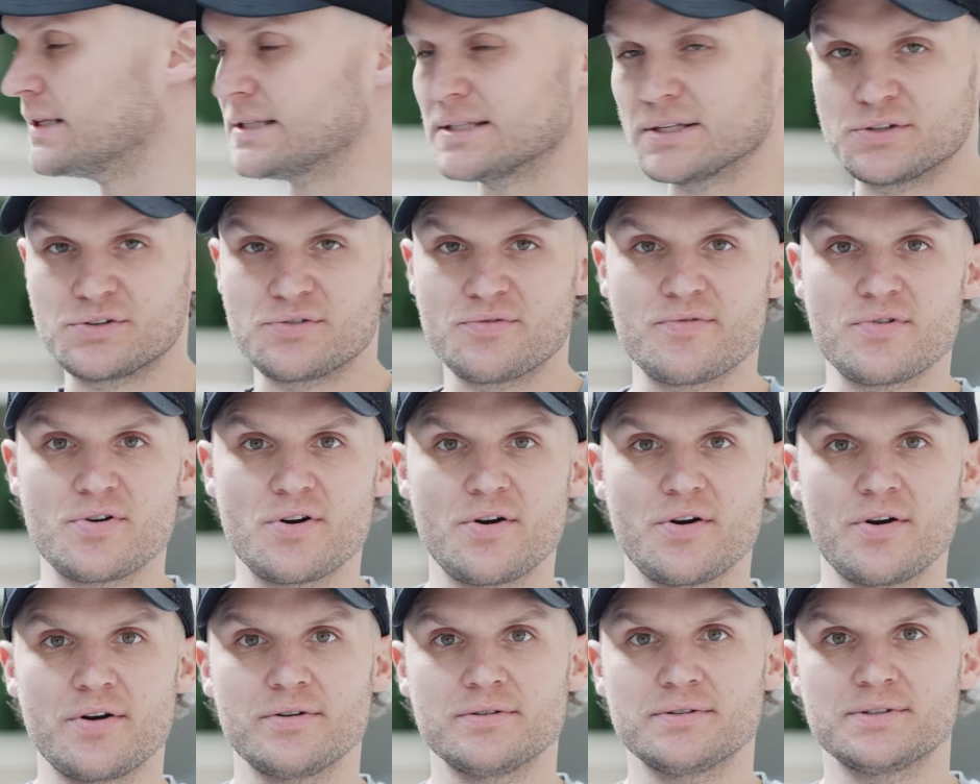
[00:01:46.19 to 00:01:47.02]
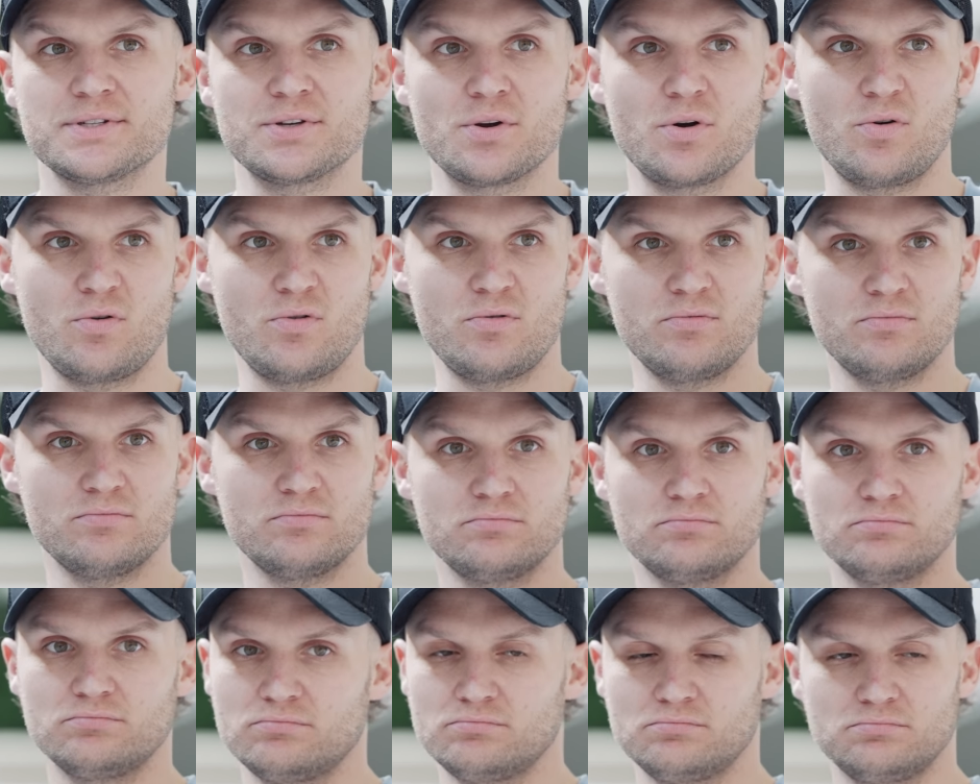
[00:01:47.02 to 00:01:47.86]
the Tervuren. So
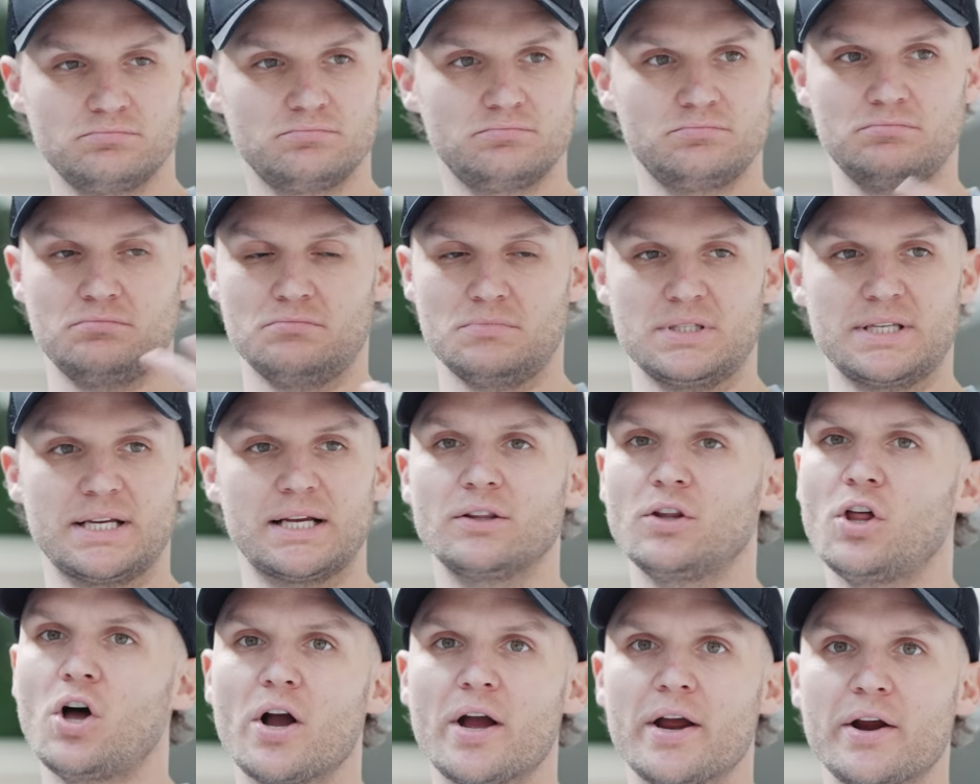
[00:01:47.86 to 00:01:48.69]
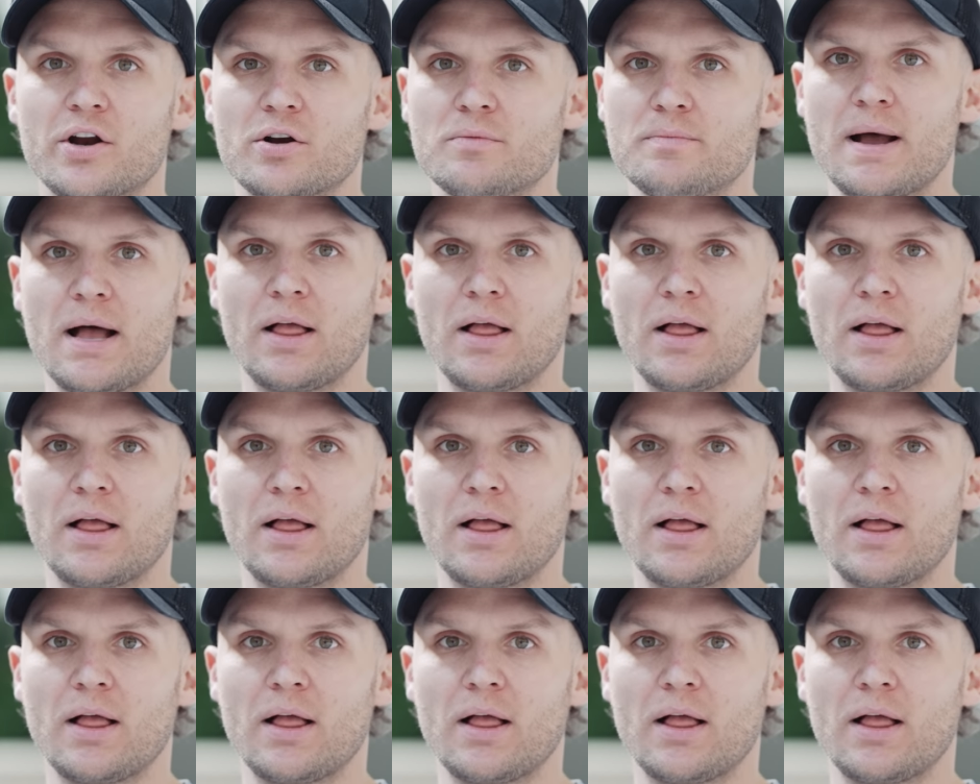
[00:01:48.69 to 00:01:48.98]
it's like a long-haired